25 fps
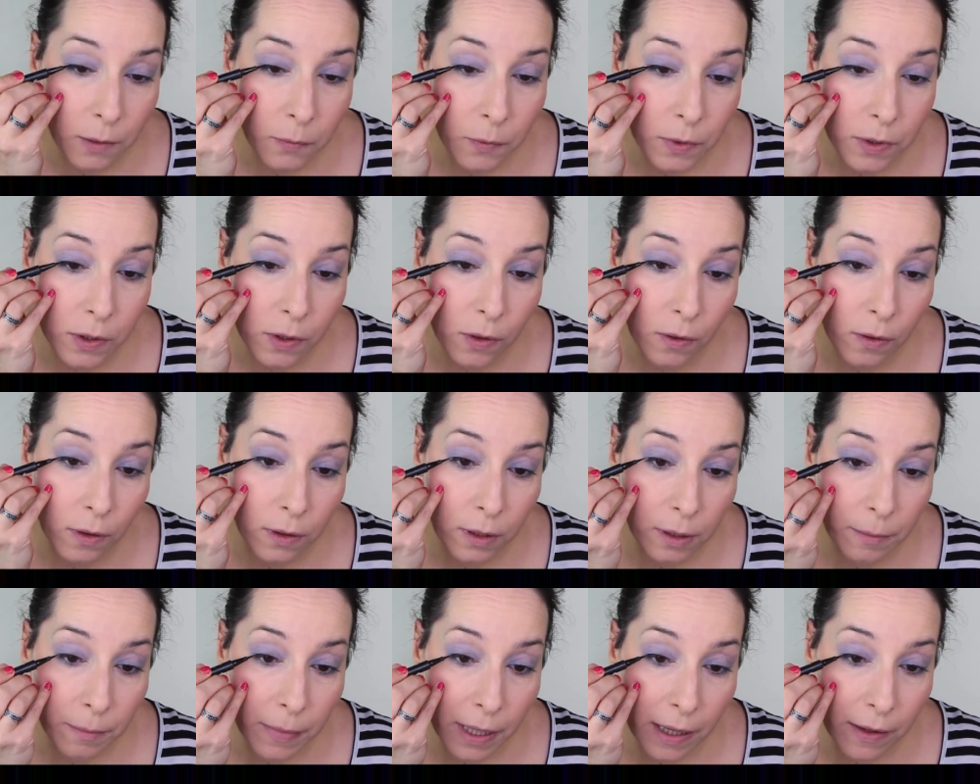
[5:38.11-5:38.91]
It was
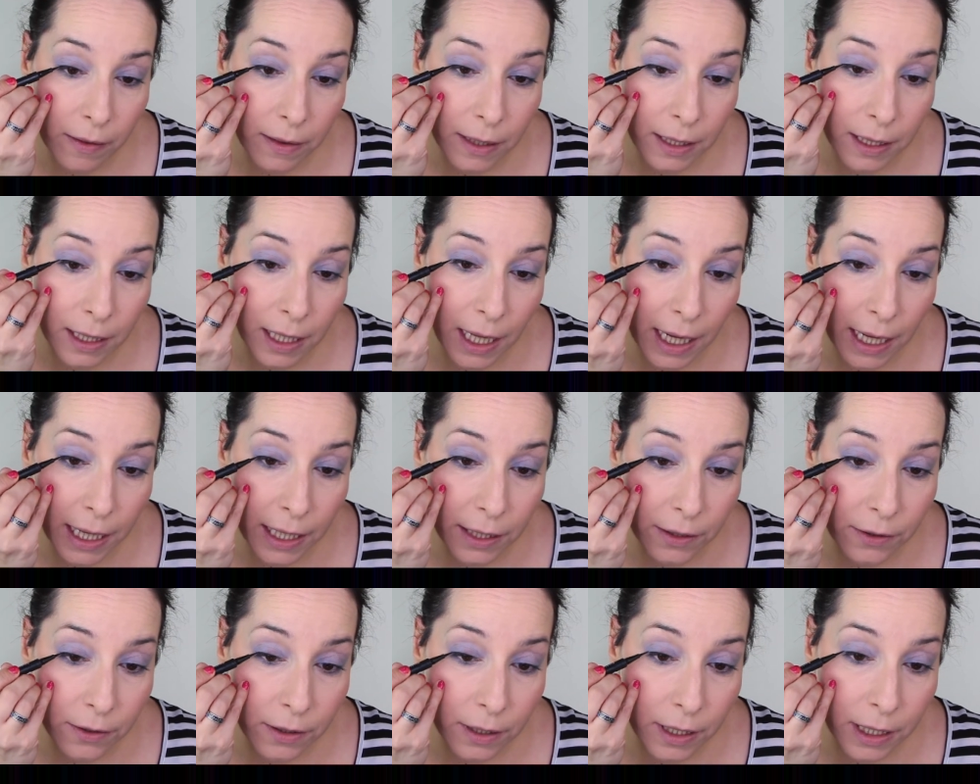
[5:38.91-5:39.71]
all about the
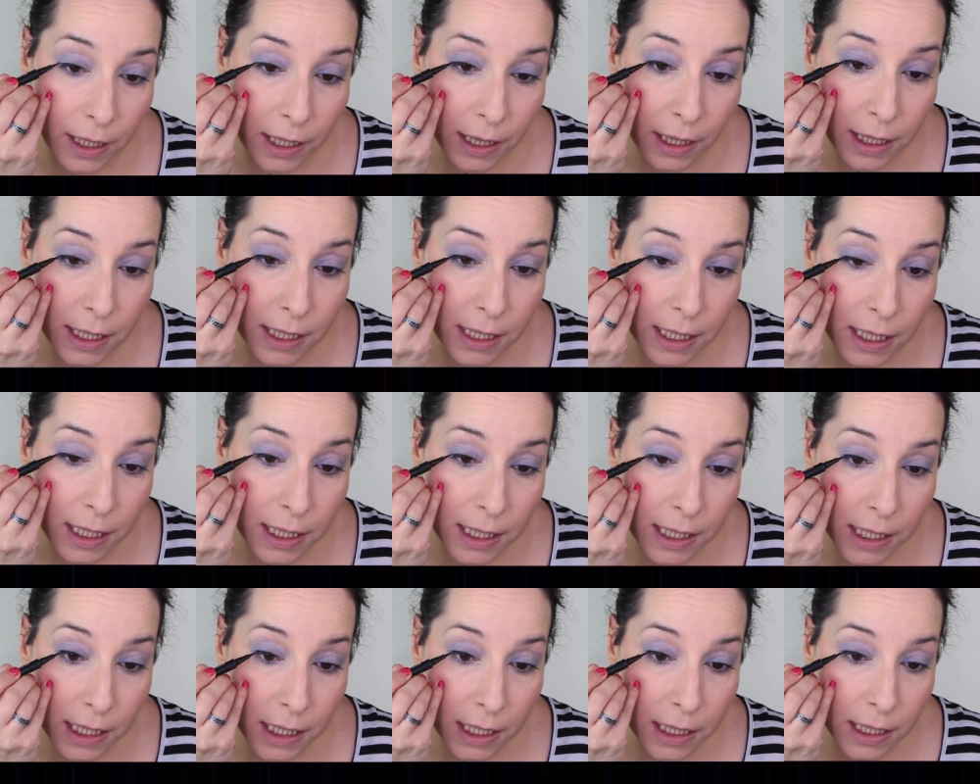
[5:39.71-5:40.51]
liner in the
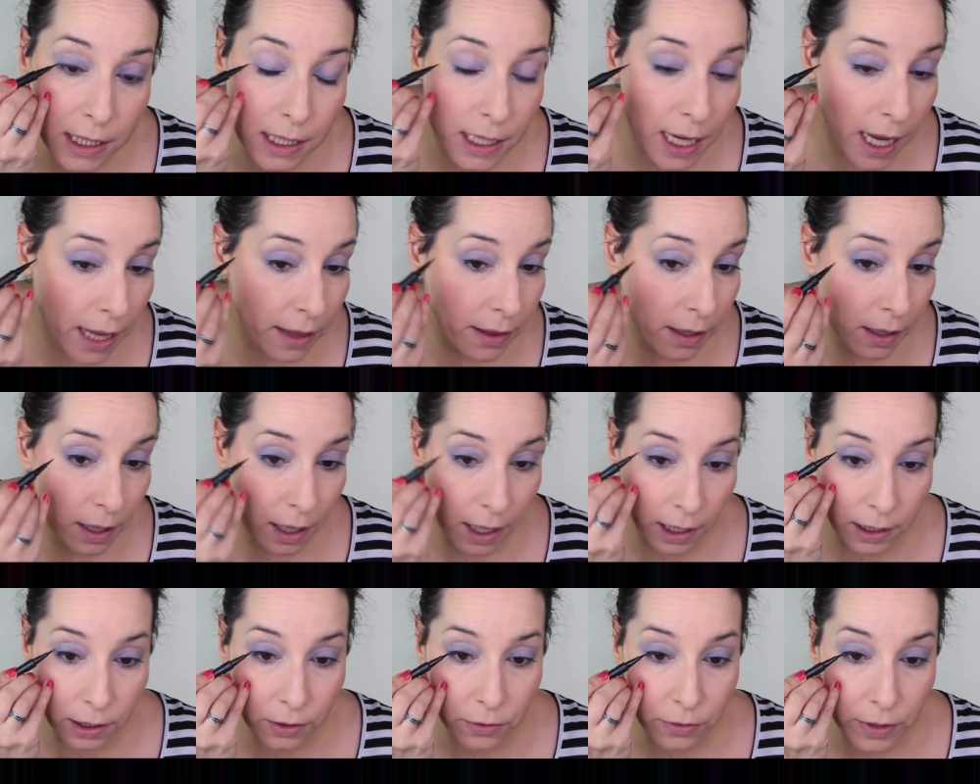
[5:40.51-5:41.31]
60s and the
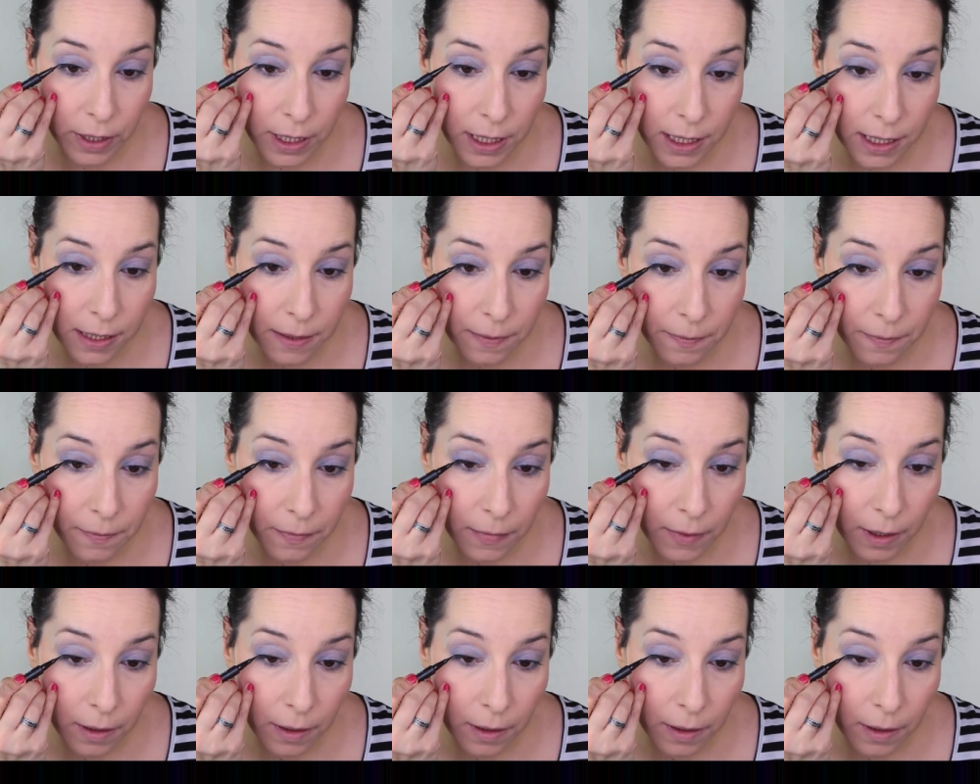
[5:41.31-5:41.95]
cut crease,